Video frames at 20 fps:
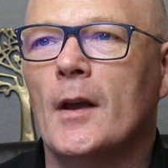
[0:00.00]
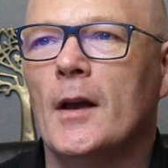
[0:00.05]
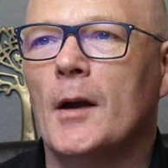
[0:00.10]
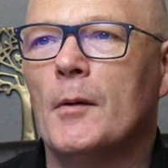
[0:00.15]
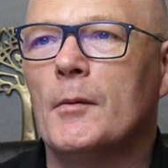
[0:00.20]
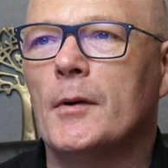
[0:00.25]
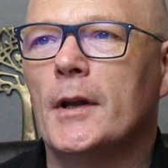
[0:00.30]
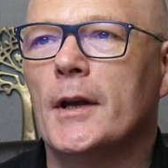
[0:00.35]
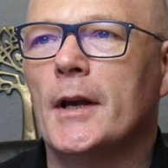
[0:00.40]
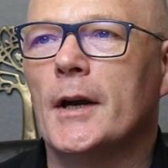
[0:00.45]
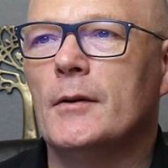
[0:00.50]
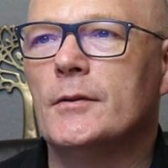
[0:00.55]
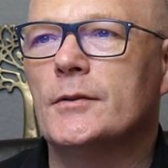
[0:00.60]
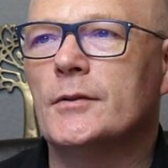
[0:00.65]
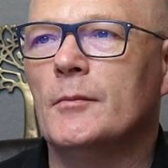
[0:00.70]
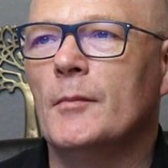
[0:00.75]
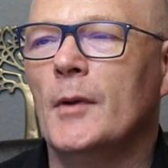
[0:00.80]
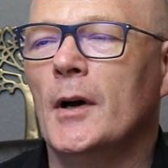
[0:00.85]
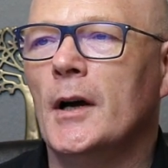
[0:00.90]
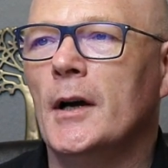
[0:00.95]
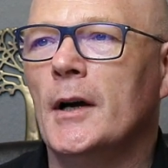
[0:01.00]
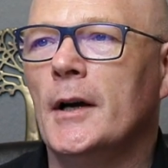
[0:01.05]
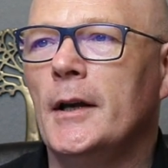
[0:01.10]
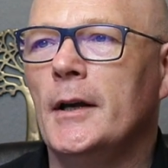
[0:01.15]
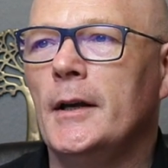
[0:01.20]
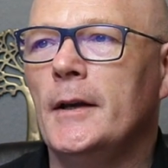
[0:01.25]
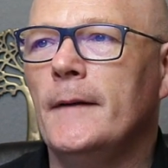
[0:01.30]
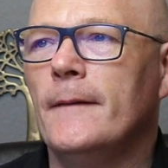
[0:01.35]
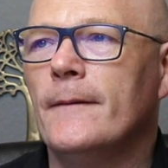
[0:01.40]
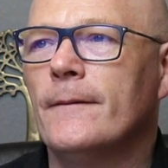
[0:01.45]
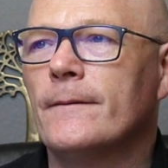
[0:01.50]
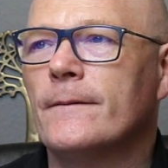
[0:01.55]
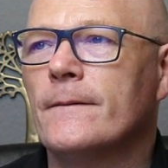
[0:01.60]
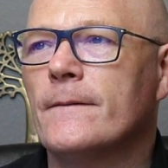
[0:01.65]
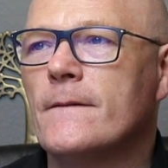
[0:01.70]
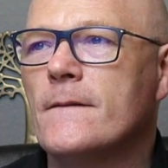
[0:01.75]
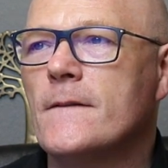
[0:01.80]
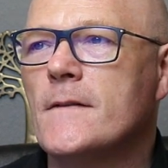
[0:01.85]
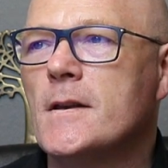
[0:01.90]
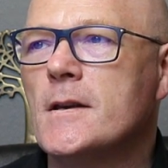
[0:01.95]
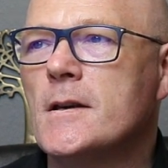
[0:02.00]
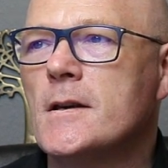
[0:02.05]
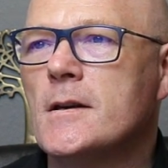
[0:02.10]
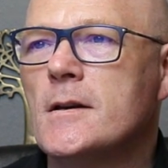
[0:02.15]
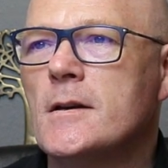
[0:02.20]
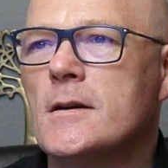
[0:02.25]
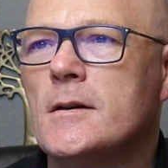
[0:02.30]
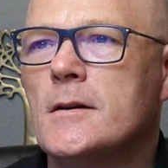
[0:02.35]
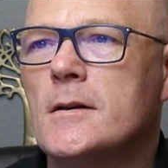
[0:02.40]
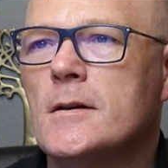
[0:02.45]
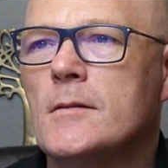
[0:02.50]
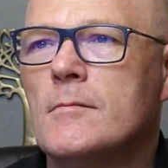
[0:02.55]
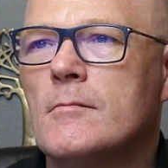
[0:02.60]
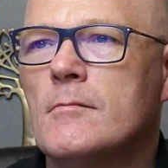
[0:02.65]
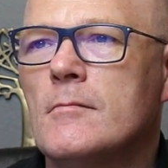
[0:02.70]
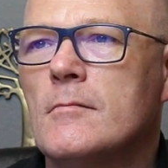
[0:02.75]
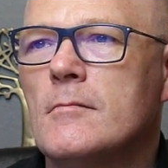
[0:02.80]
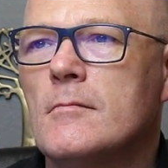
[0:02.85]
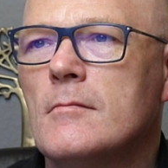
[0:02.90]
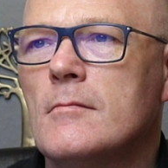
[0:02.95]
I'm going to go to my um,